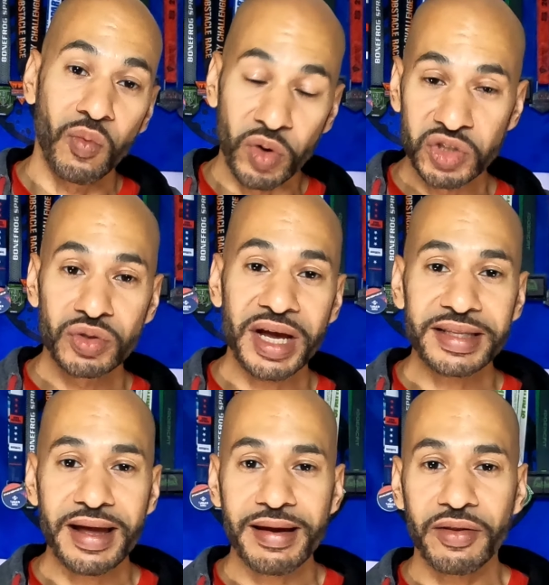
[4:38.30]
Once you
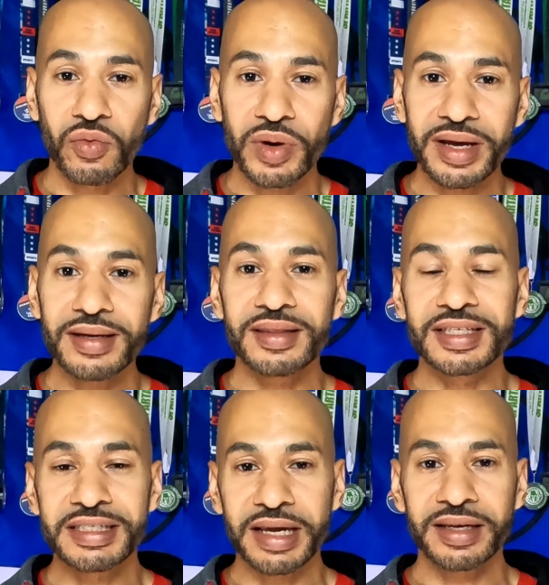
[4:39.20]
got that out of the way,
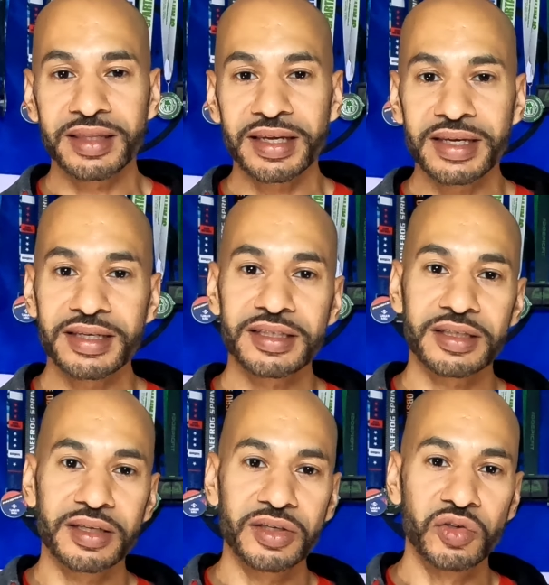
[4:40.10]
the second thing
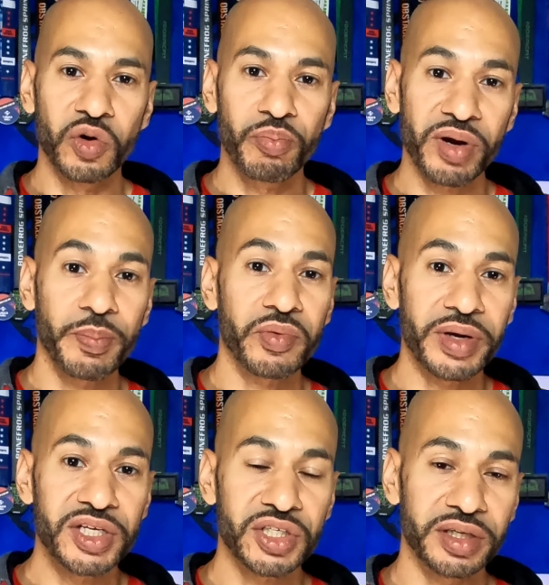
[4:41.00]
is your
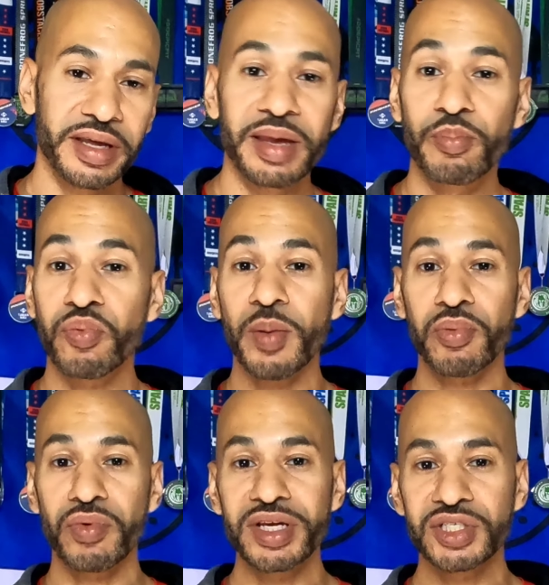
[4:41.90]
preparation. And
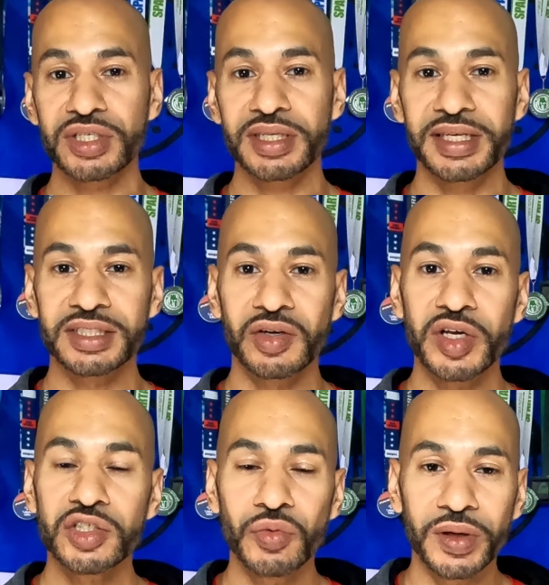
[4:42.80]
preparation is
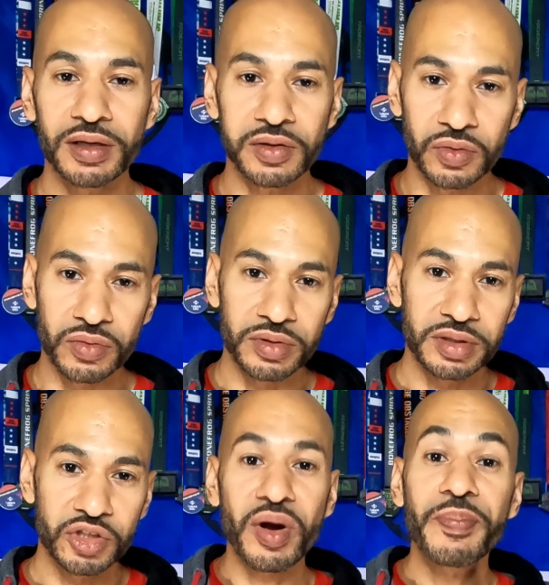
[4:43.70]
going to
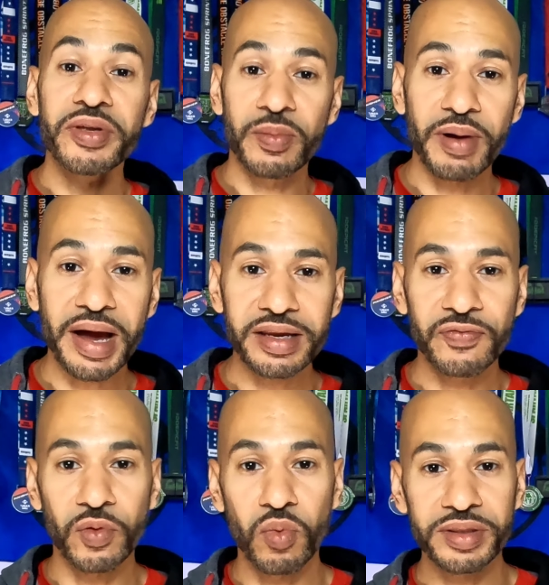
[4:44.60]
include prepping your body
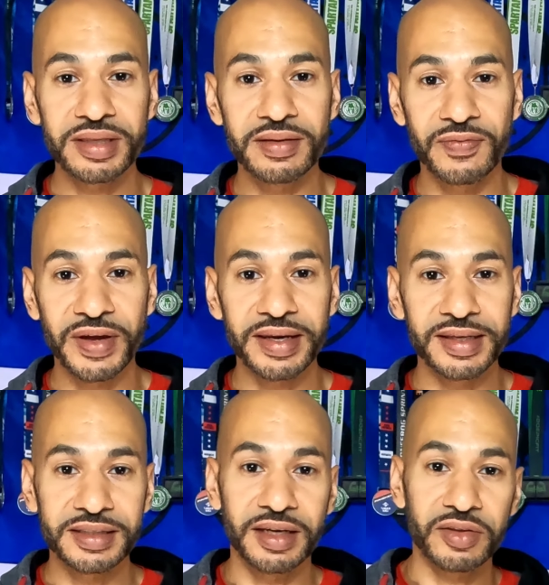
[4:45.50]
for what the event
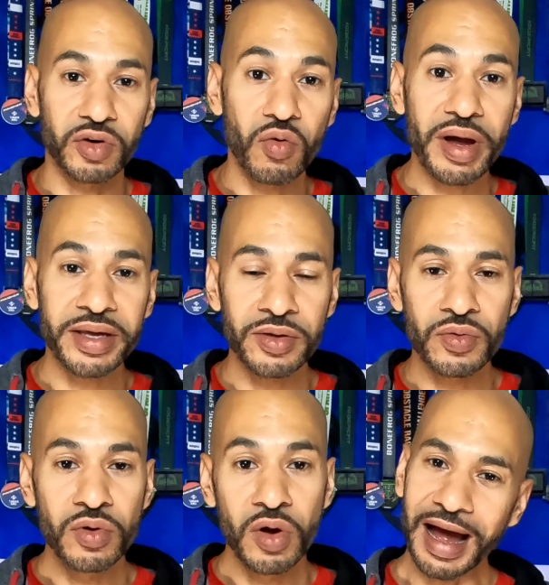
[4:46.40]
is going to throw at
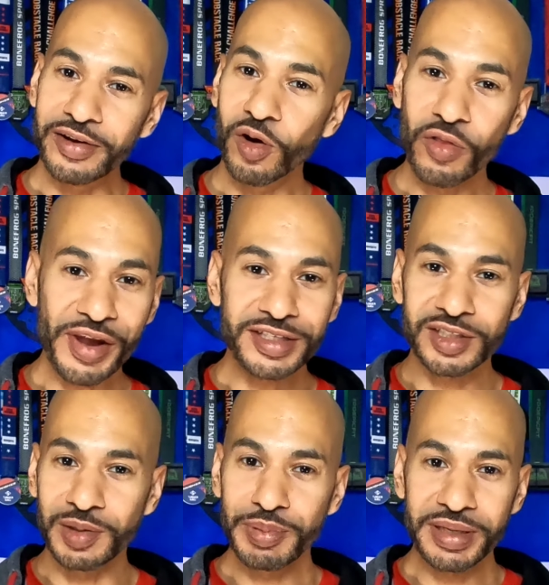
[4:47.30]
you. I know that it's
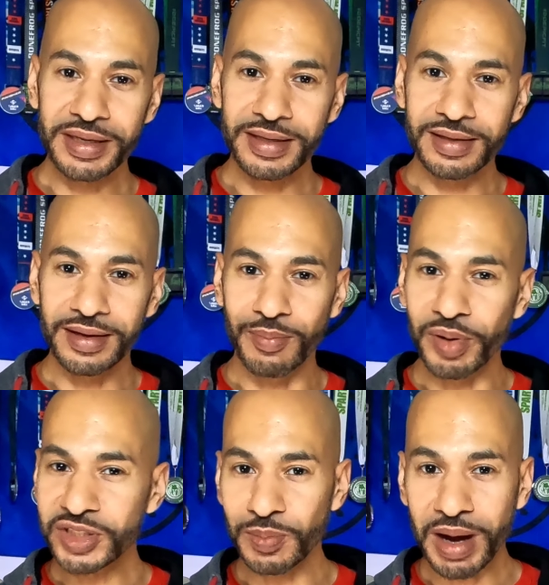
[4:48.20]
going to be a
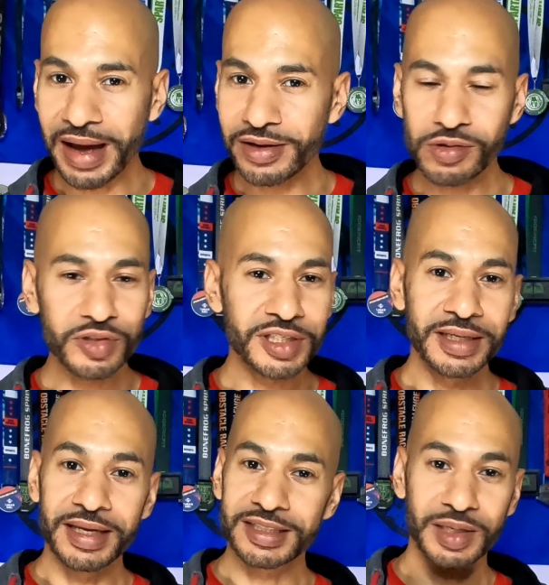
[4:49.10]
bunch of miles,
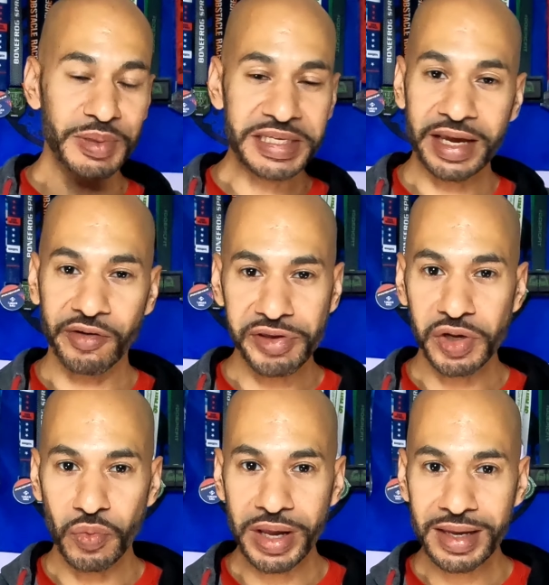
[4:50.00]
it's going to be
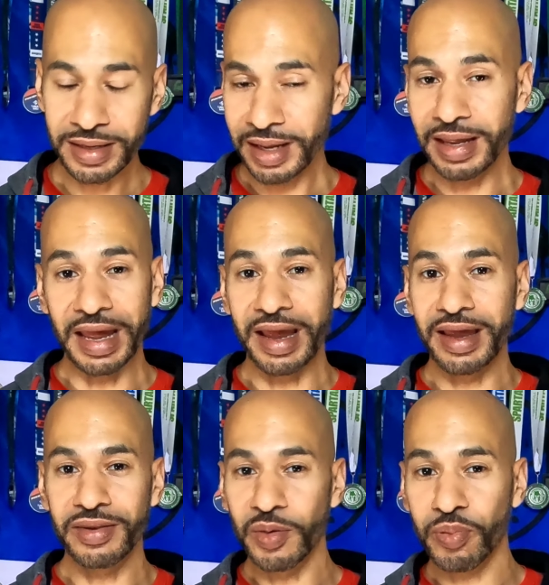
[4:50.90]
carrying weight,
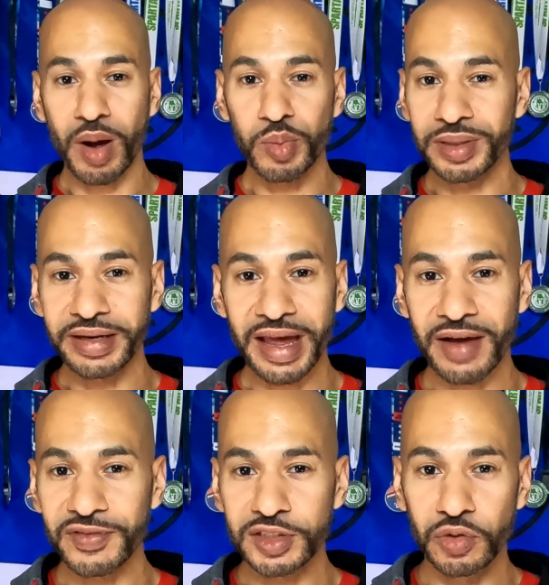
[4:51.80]
and they're probably going to
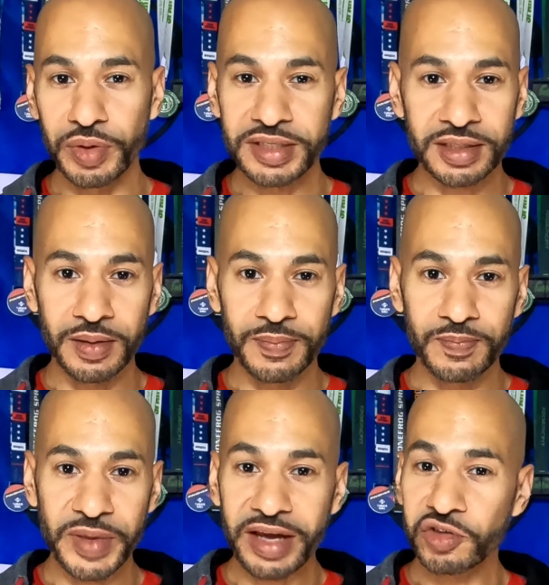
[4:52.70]
have us doing
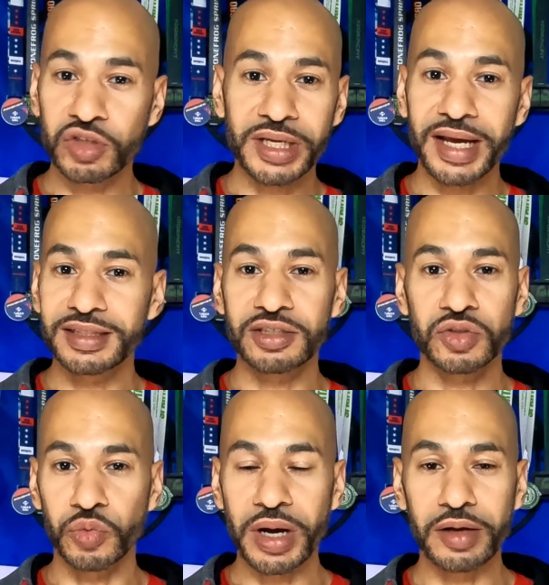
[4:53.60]
some exercises
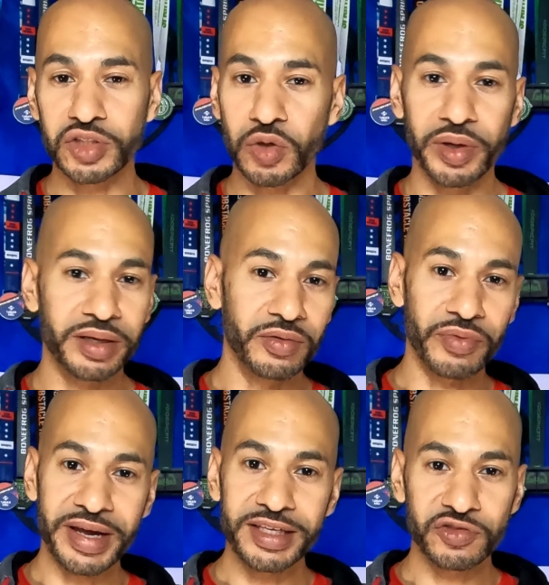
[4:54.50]
throughout. So it can
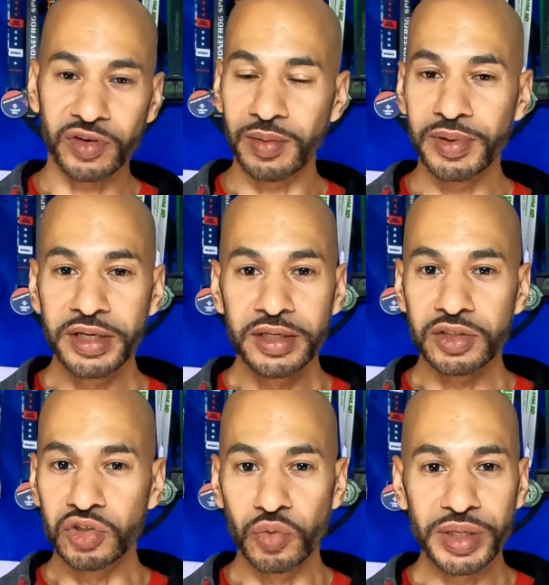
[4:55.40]
range from
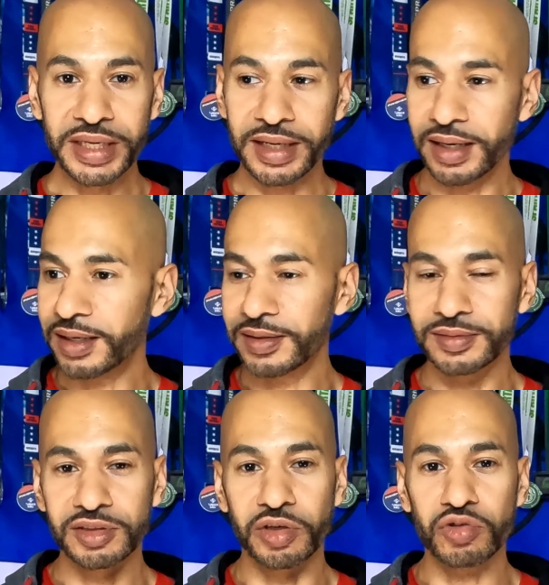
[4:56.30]
doing
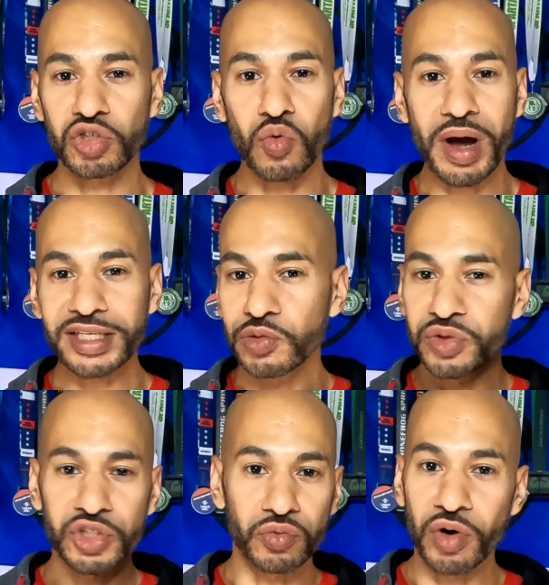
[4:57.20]
squats
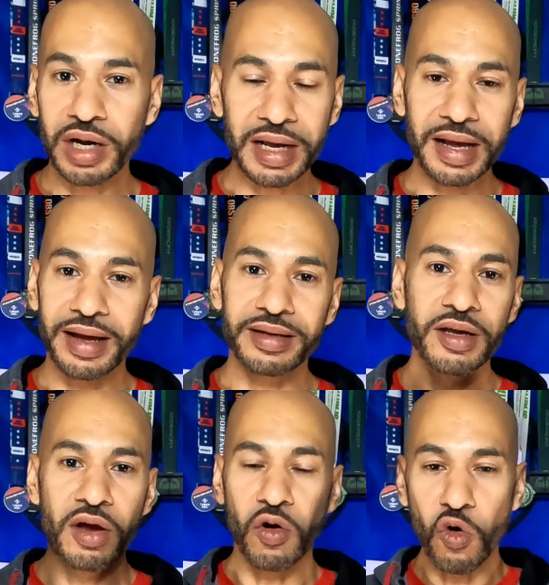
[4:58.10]
with your ruck
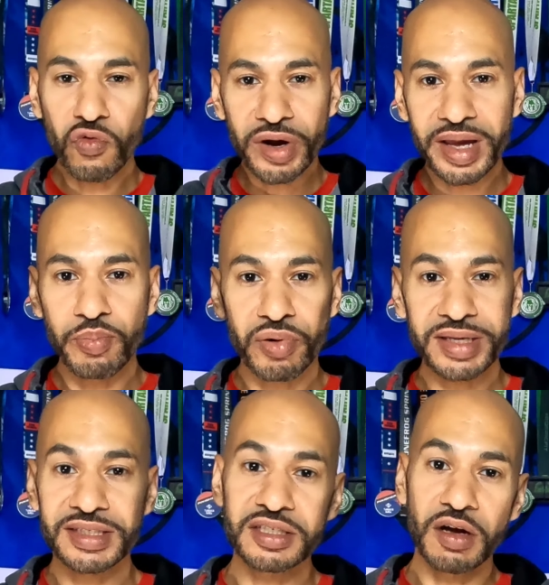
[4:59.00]
on, overhead
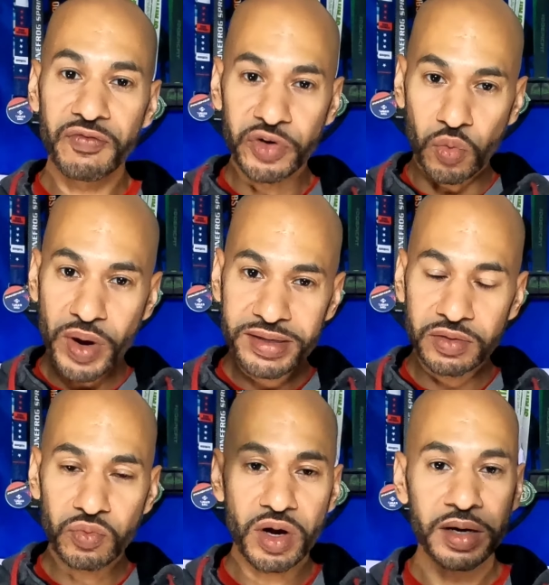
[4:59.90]
presses of your
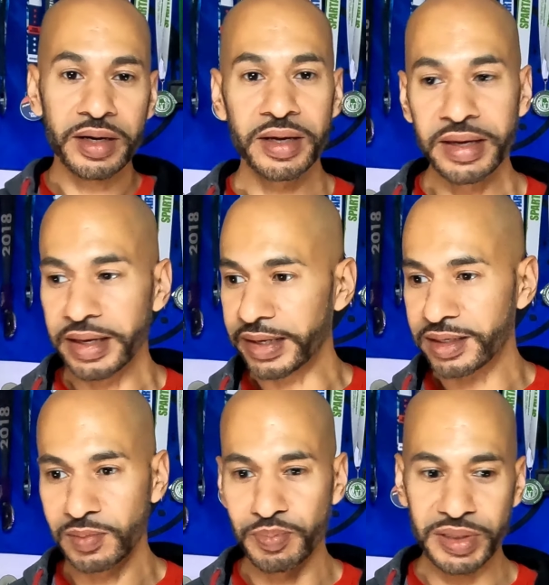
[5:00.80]
weighted ruck. It
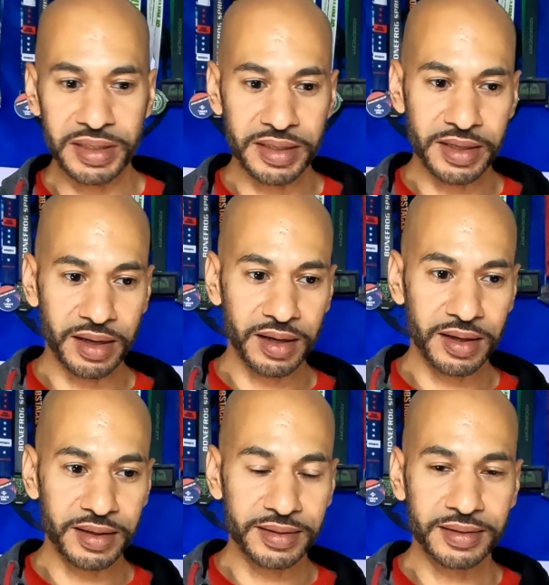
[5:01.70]
could be
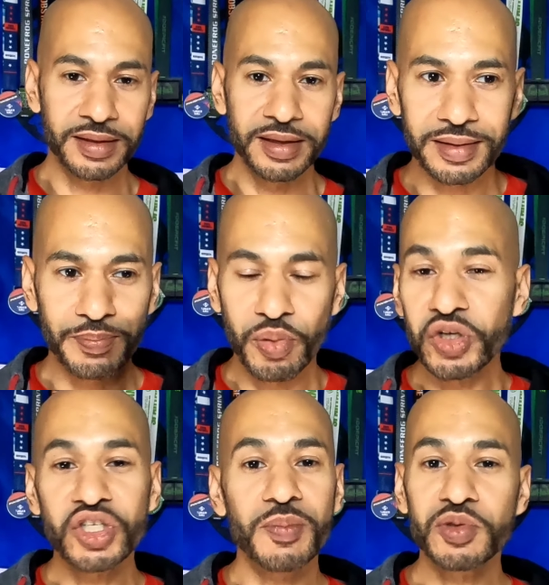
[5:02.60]

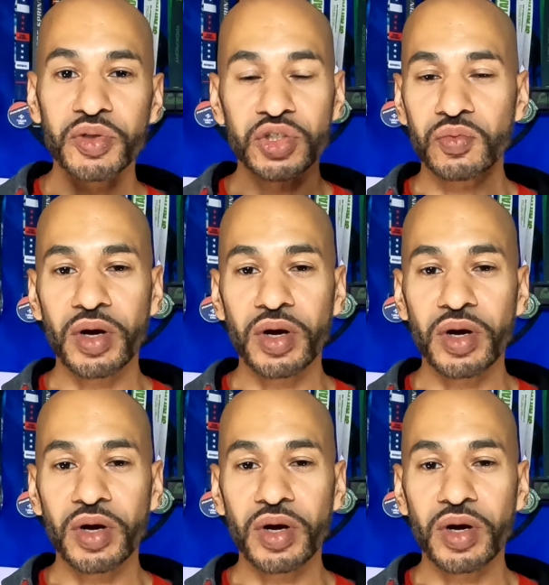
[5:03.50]
push-ups with your